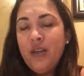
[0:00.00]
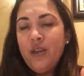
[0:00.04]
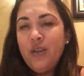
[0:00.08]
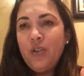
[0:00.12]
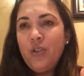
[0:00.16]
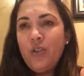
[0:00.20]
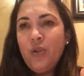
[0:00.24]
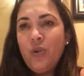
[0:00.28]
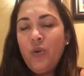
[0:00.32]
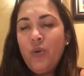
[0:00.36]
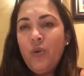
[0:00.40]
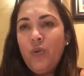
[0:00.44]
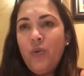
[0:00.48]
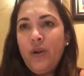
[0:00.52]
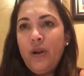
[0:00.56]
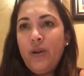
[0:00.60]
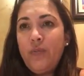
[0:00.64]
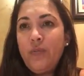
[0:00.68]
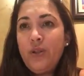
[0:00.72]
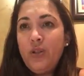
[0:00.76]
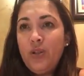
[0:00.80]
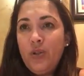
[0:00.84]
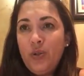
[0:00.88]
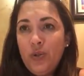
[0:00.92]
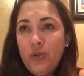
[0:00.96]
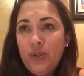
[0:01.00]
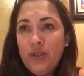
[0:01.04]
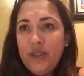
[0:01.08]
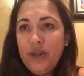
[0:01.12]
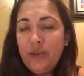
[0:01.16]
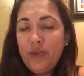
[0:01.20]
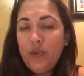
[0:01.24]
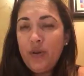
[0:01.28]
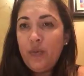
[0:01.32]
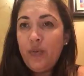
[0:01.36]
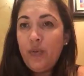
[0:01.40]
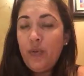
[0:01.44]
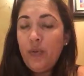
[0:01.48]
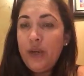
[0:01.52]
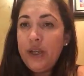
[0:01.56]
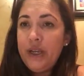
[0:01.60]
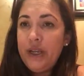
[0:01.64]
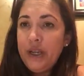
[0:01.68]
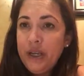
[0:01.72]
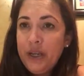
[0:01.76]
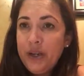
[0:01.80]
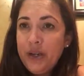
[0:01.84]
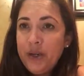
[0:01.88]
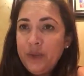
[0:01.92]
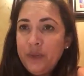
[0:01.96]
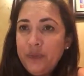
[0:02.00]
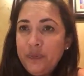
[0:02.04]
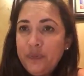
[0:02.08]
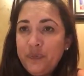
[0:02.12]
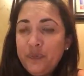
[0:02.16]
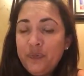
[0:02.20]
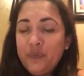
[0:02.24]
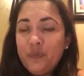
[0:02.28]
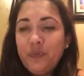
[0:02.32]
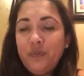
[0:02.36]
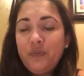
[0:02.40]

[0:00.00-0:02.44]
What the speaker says: So what I'm going to do is I'm going to break here